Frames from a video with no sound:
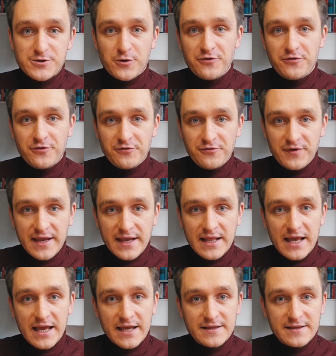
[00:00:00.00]
So if you think
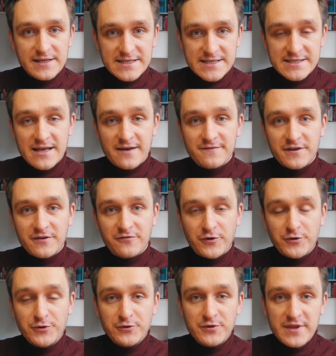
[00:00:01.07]
like this is something
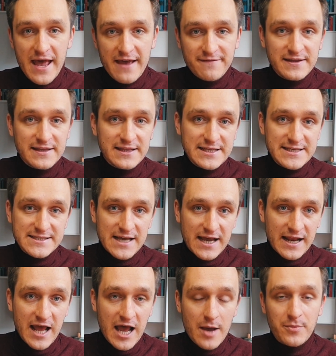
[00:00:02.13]
for you, definitely
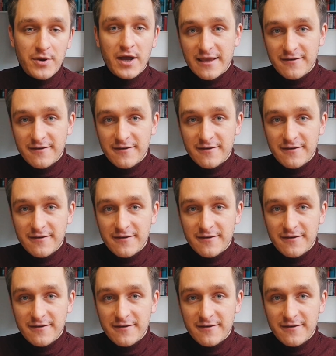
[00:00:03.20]
sign up.